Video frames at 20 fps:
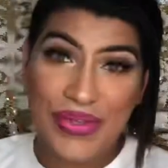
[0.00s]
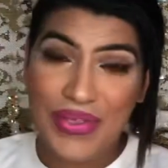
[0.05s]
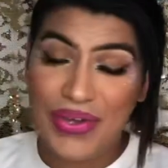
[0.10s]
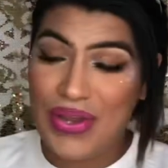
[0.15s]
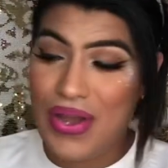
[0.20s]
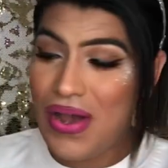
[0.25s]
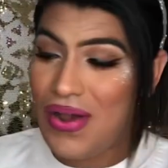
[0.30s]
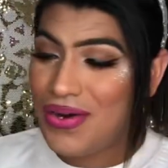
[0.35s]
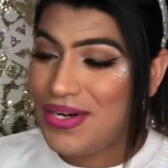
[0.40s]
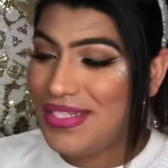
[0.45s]

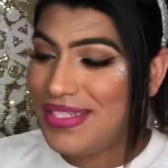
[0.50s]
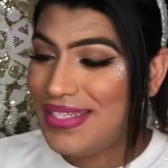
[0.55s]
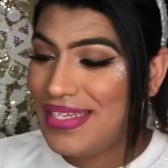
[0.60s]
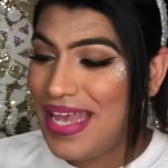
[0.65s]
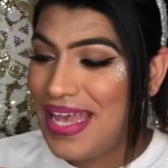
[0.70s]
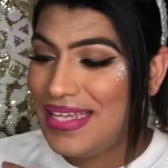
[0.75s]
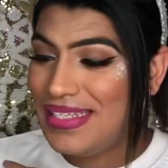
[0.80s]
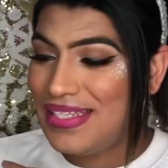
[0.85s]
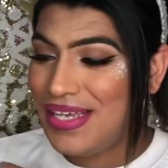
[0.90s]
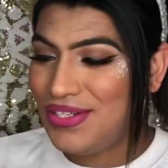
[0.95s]
card
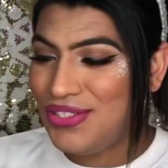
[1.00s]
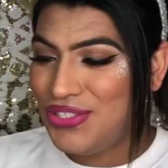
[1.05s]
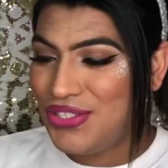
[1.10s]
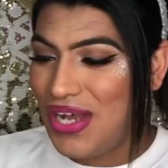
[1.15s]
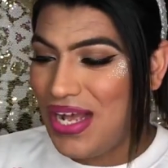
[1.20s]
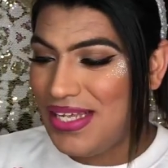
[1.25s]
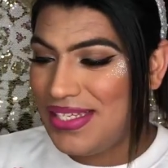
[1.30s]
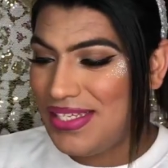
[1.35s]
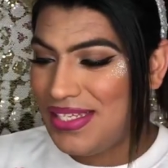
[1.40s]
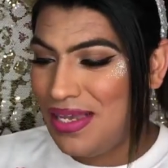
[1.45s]
says,
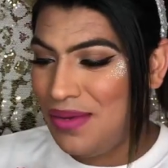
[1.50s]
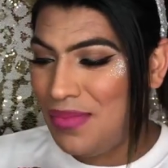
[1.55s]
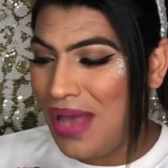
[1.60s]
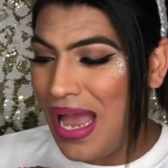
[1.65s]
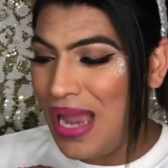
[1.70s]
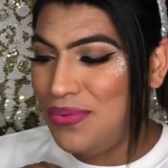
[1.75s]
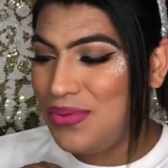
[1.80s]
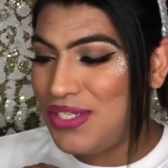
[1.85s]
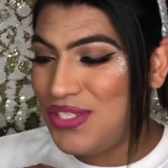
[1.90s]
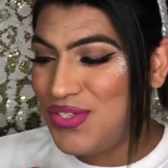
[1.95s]
"Jasem,
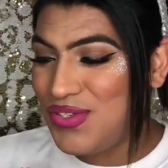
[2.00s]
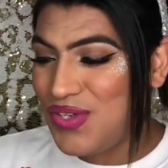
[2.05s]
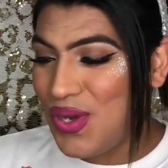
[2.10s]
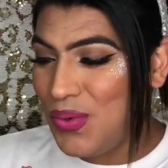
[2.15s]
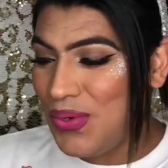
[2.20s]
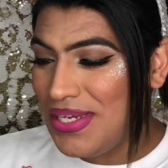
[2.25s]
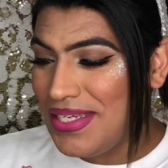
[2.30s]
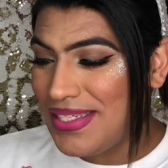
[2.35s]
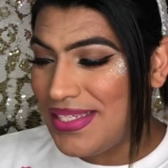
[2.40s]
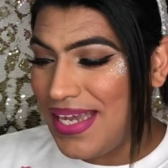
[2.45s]
I was
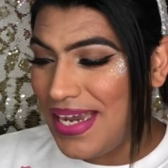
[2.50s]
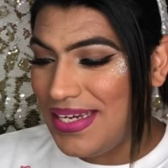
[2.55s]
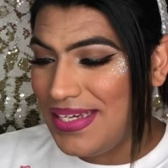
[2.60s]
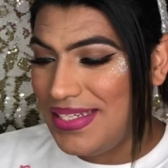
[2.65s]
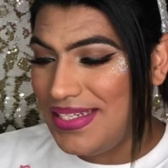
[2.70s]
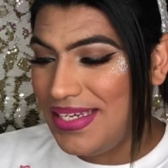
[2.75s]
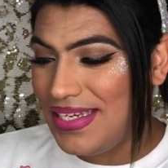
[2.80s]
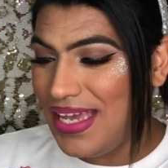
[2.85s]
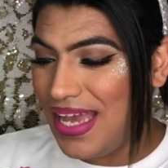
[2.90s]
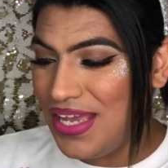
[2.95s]
so
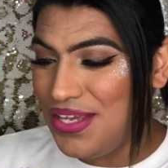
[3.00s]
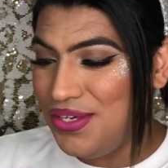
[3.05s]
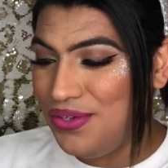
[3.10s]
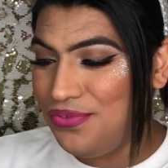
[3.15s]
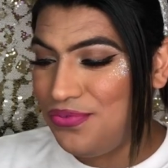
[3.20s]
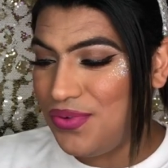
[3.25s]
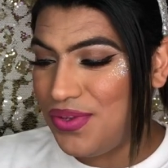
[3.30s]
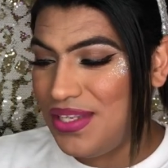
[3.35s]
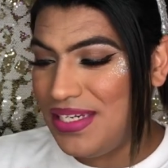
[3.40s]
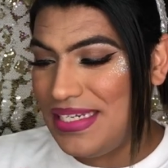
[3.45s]
excited to get
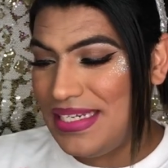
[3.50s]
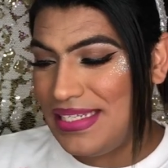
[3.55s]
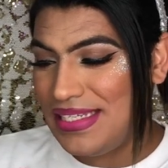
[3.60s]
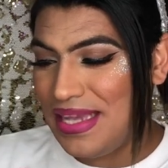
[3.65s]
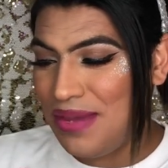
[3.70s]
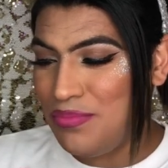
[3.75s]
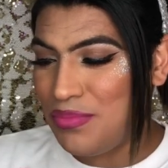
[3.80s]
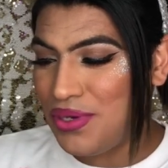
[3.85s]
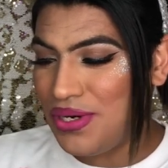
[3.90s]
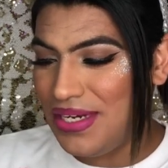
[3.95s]
you for the
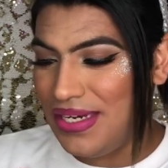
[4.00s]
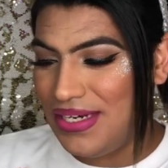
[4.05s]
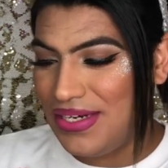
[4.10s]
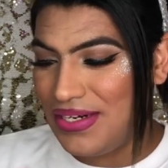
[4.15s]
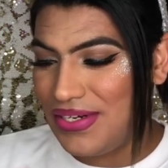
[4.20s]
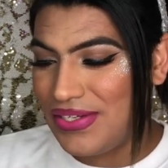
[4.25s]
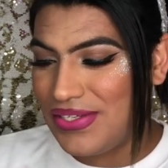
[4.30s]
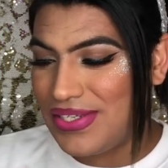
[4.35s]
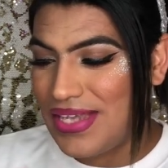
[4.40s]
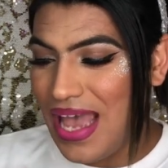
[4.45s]
December
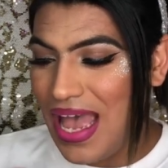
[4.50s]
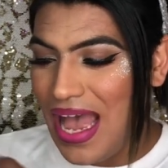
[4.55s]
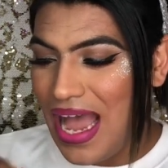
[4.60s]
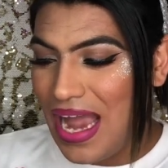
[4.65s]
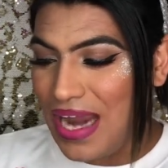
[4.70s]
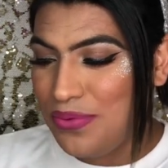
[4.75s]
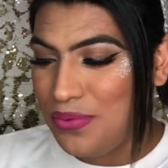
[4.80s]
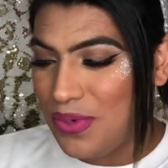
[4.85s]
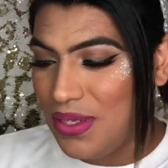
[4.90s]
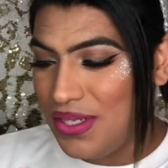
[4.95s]
ears.
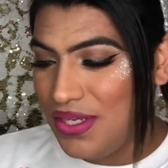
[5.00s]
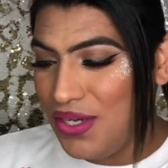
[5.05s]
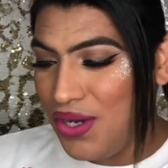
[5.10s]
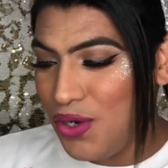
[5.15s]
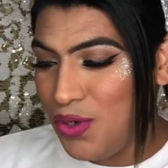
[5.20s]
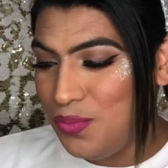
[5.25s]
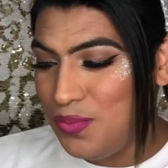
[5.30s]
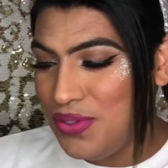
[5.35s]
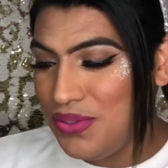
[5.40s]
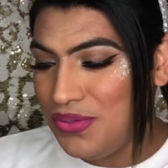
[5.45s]
I really
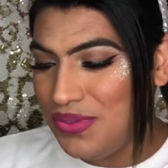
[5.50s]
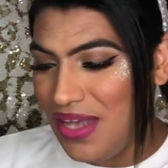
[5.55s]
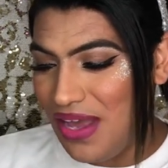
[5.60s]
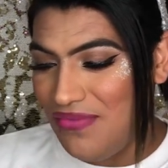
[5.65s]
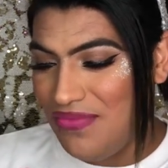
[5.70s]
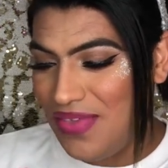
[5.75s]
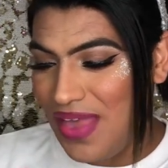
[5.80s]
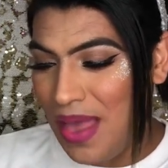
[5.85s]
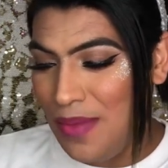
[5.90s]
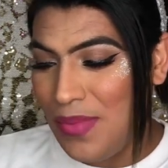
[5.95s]
hope you
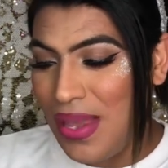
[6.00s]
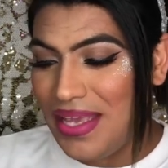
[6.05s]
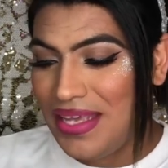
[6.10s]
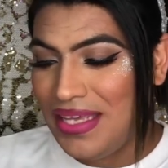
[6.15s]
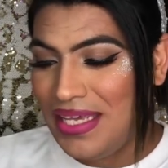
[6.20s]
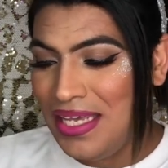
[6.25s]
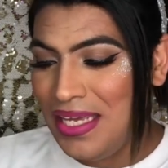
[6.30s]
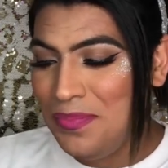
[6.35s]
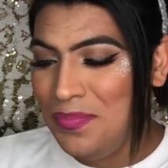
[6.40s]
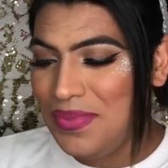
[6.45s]
love them.
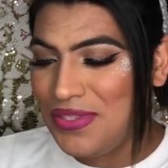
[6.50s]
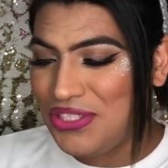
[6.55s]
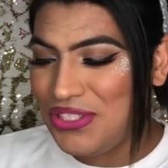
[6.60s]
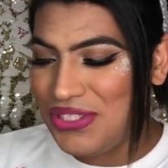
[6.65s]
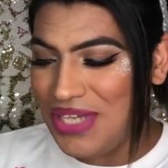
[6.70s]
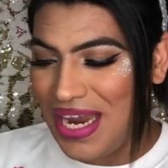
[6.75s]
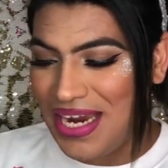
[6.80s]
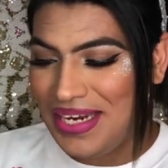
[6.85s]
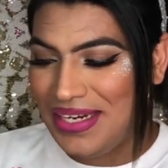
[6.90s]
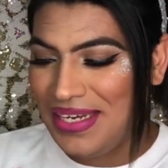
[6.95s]
Keep
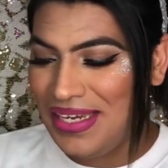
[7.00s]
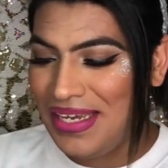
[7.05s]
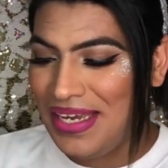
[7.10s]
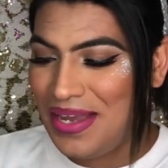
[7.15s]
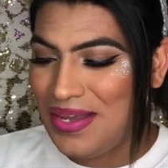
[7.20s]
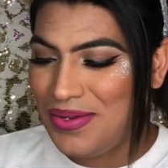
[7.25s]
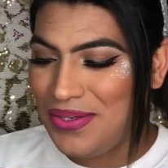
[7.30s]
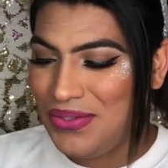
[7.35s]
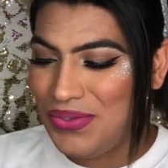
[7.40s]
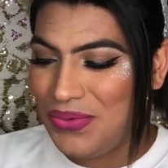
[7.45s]
shining
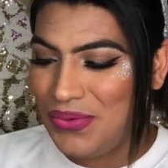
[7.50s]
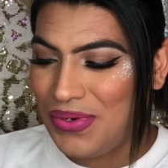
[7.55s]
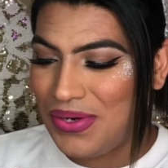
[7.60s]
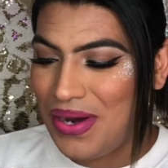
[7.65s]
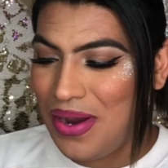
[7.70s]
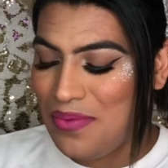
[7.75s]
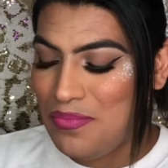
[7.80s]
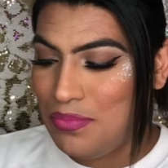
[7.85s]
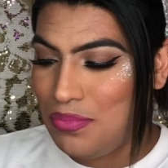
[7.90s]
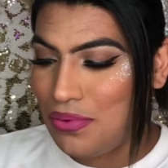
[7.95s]

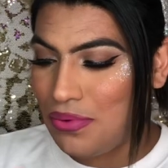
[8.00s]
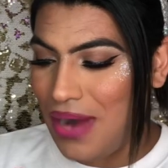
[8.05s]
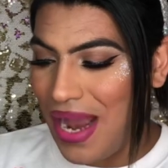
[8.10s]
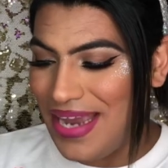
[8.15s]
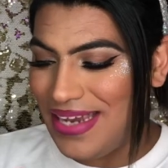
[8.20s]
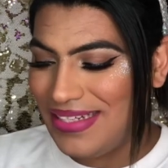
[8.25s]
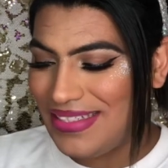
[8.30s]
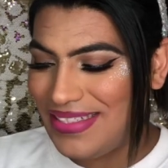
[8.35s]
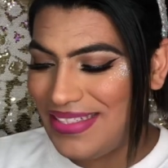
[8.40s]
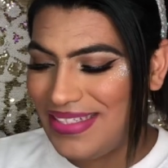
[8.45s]
your
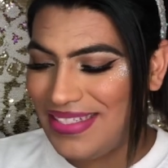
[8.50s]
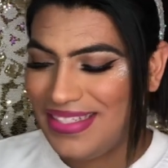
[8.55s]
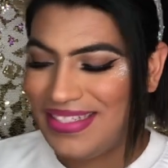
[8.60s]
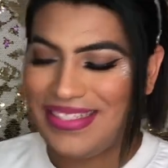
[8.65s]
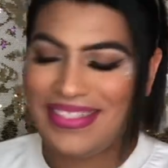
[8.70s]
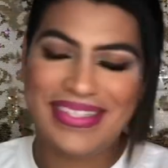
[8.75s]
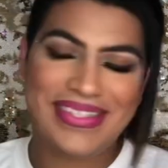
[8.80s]
bright.